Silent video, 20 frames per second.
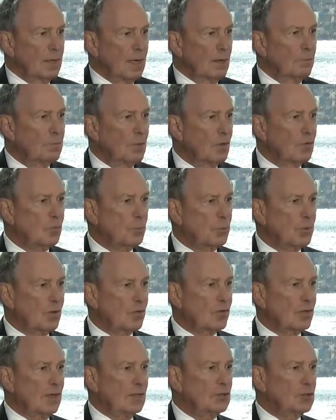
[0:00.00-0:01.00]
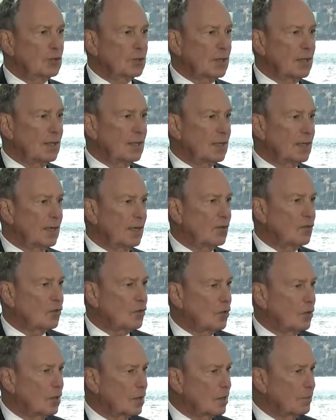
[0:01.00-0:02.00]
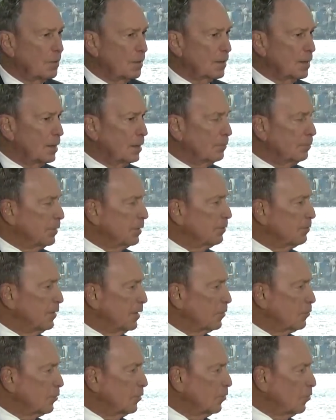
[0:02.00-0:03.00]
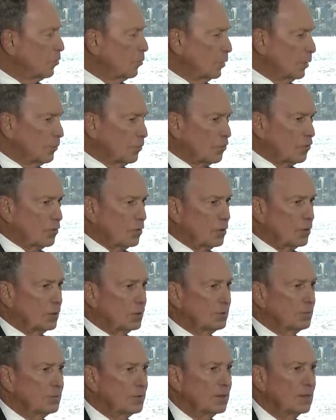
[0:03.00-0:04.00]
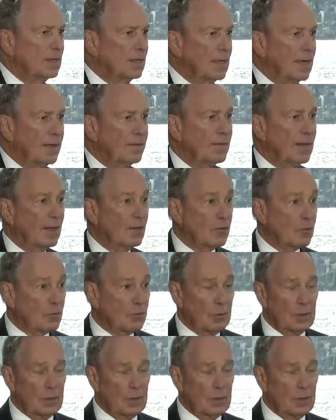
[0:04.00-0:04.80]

Now, most presidential candidates talk about helping veterans who have served, and that's